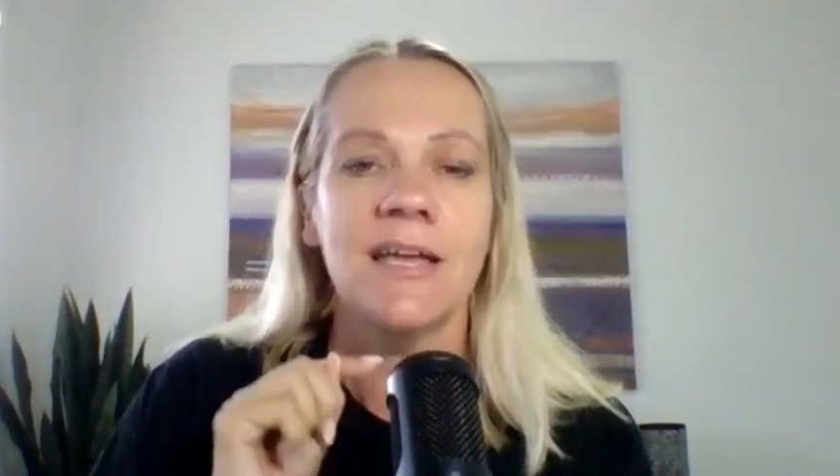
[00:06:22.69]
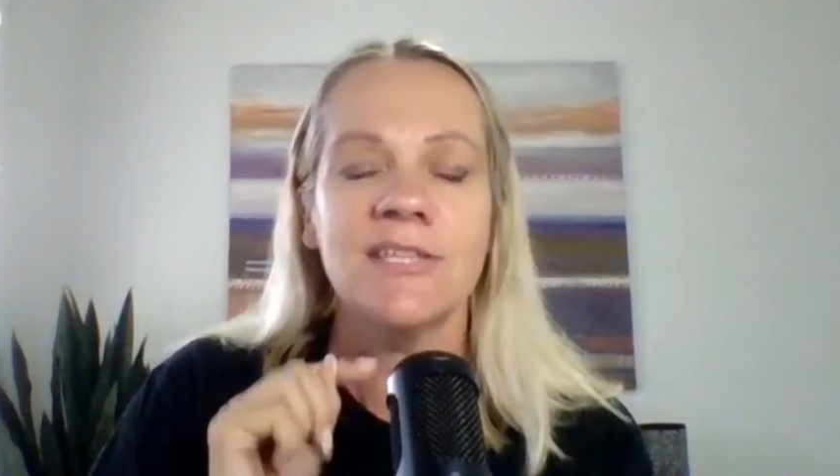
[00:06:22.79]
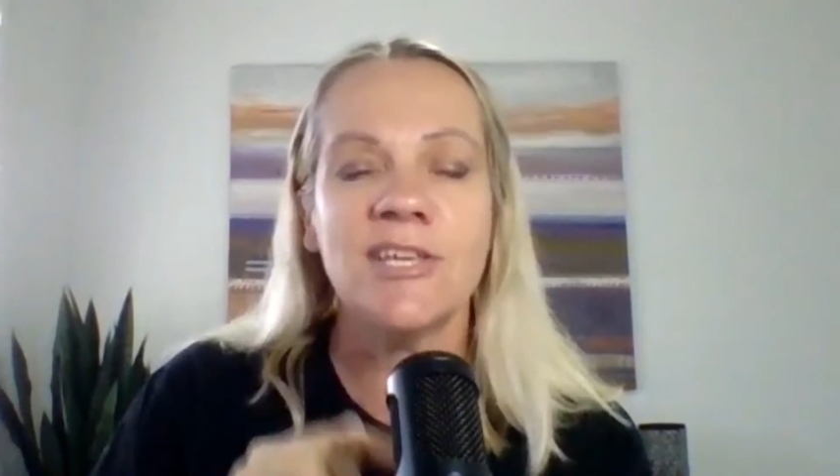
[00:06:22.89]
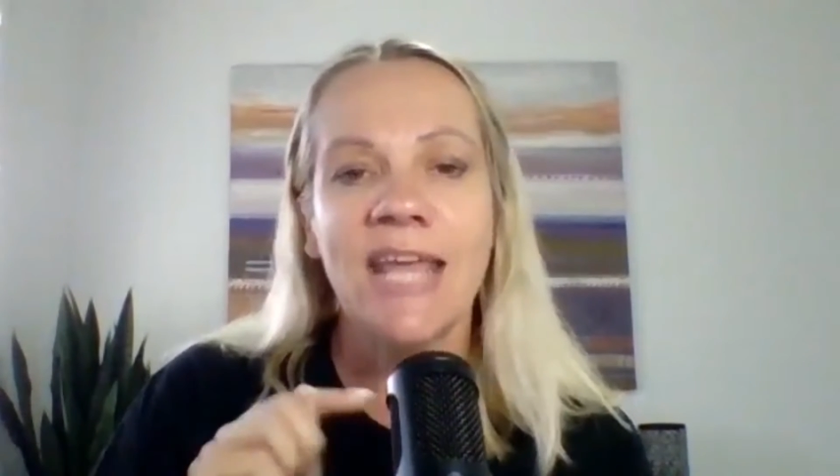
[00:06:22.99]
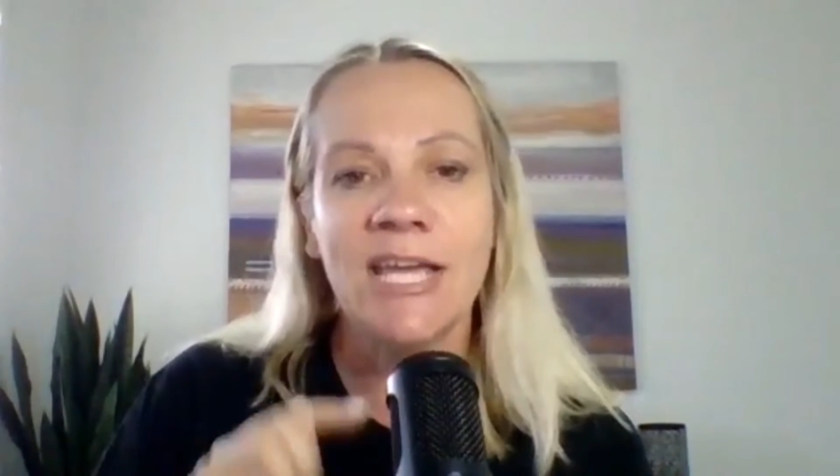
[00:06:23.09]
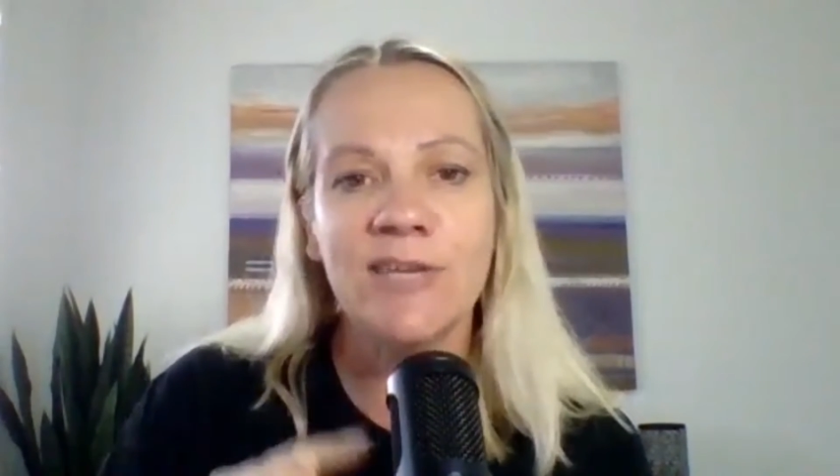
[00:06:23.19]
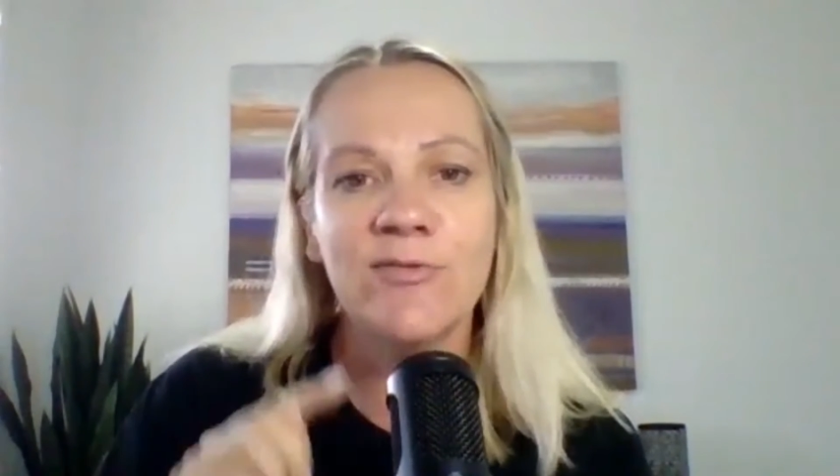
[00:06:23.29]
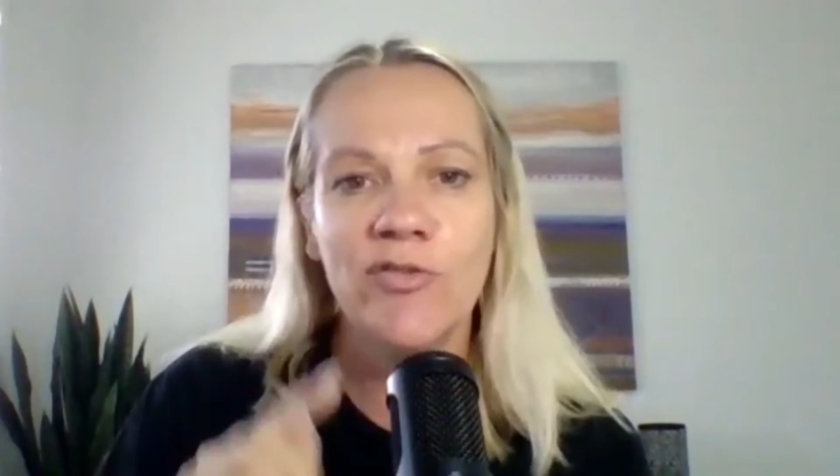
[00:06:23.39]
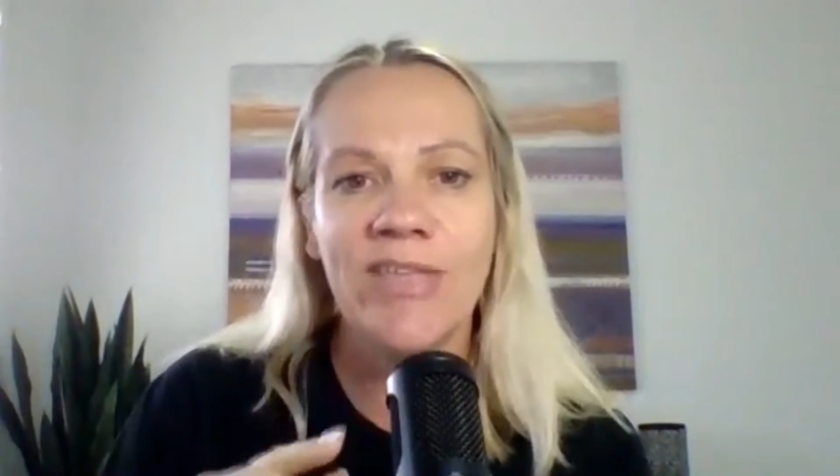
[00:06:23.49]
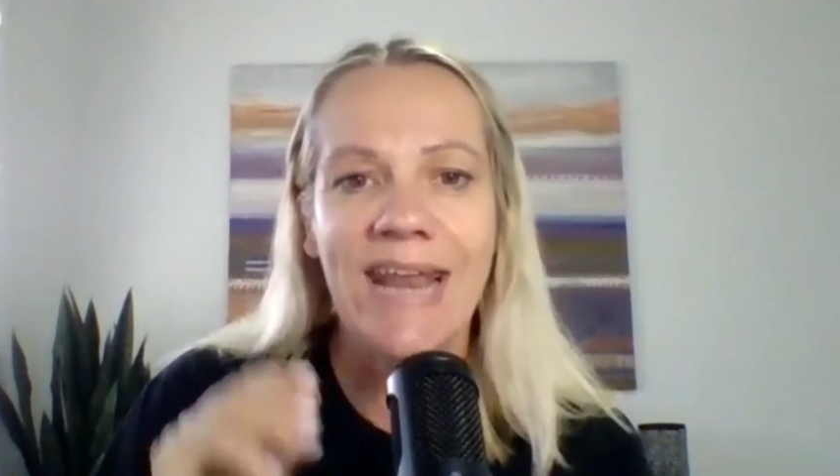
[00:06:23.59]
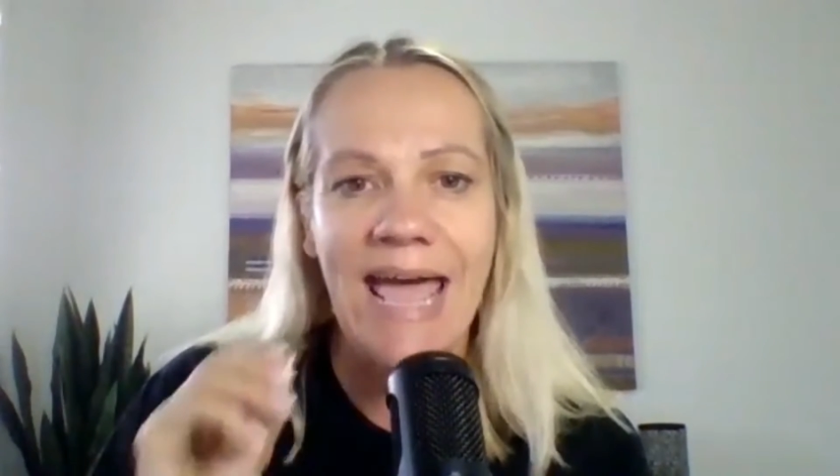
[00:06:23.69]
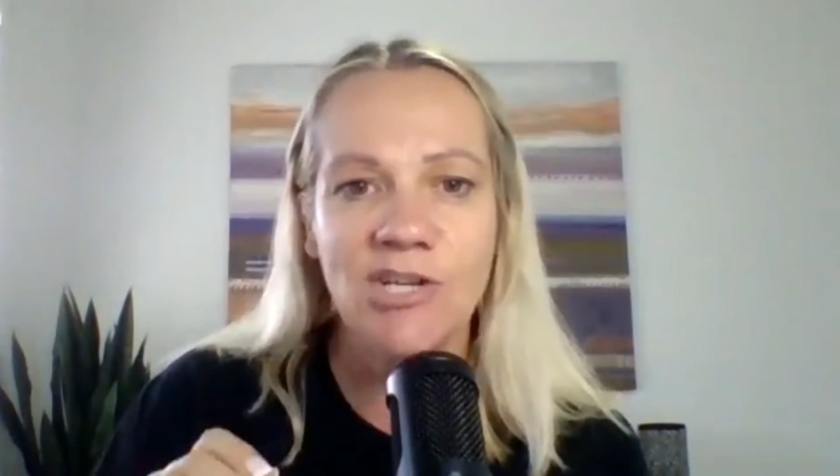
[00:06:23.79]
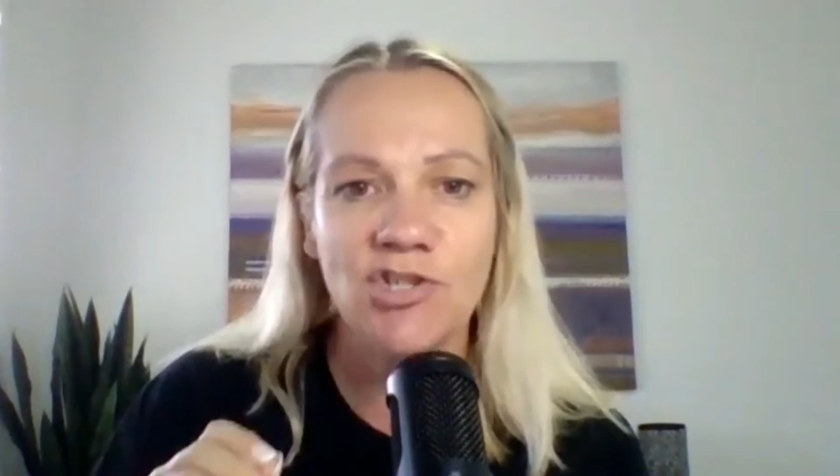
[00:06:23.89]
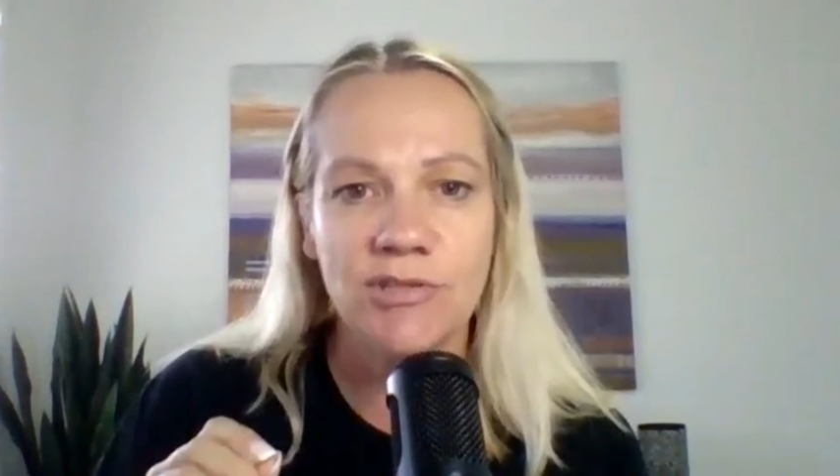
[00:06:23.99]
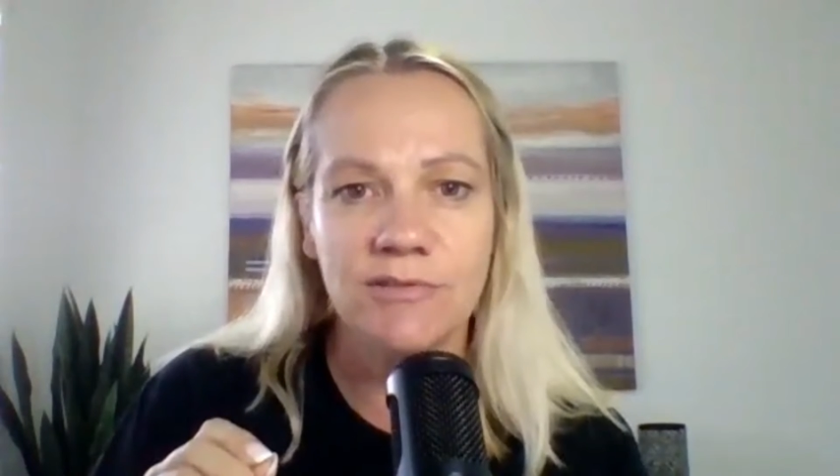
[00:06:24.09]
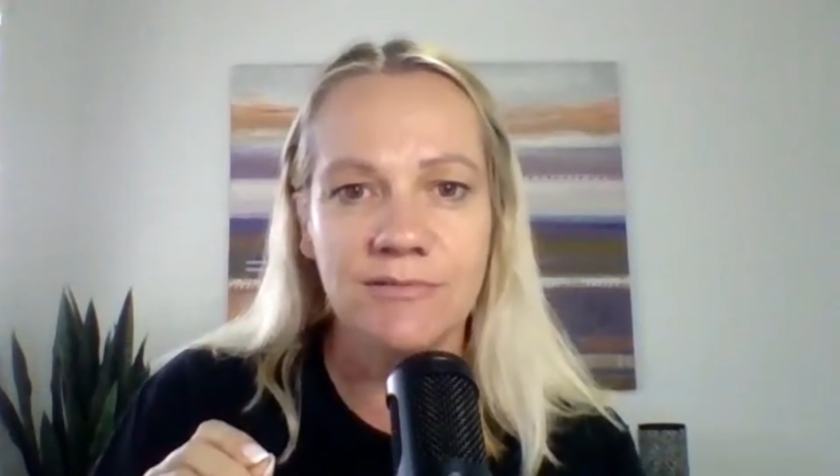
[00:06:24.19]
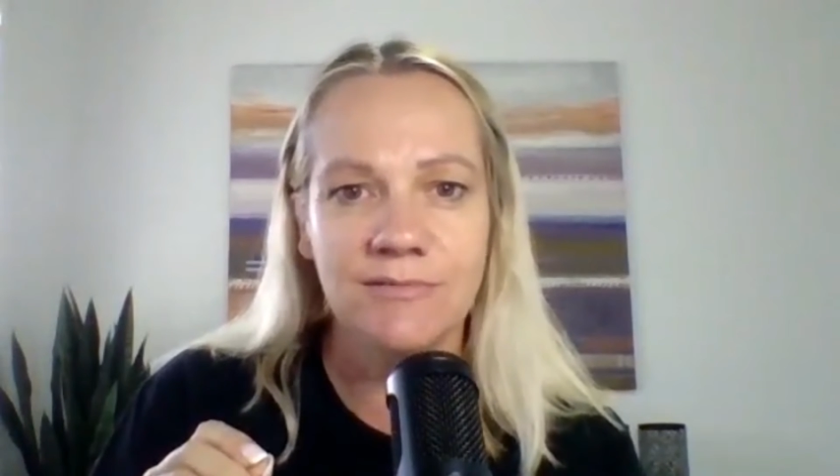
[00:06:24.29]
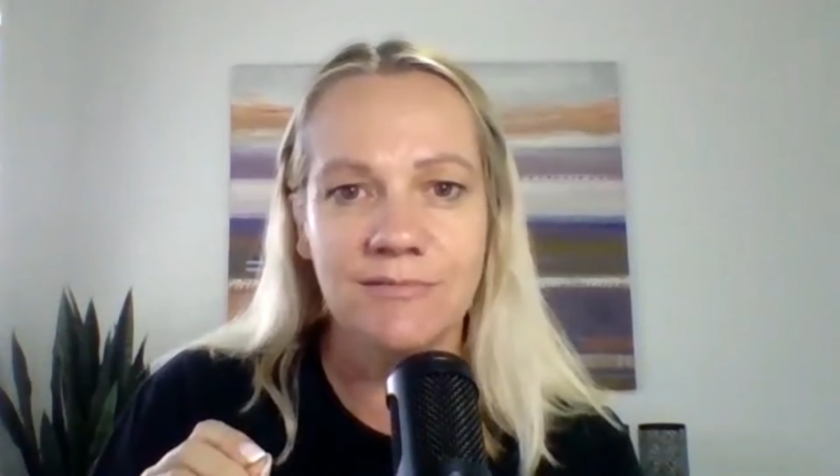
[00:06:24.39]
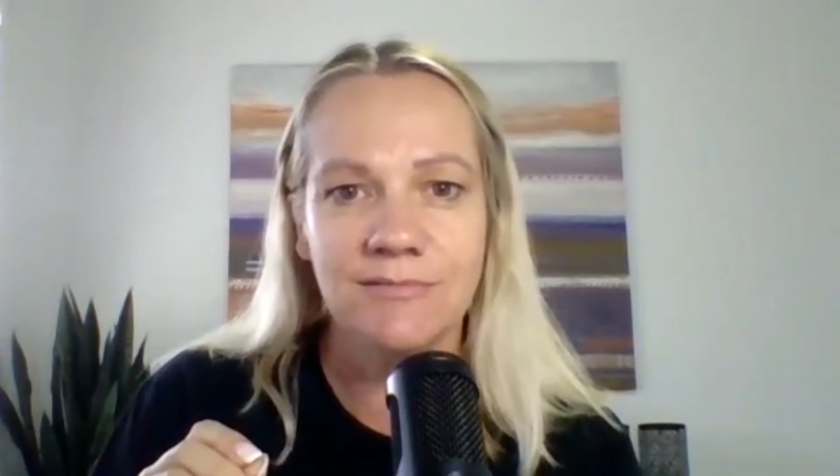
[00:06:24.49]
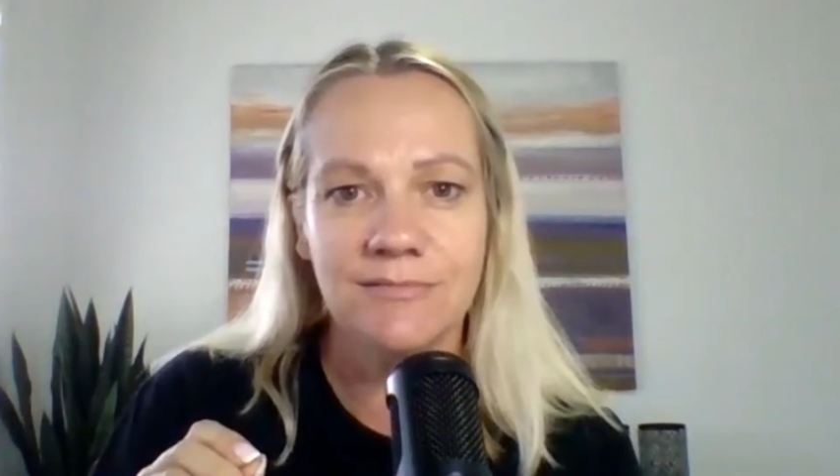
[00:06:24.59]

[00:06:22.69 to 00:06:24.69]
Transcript: So now you've got that action.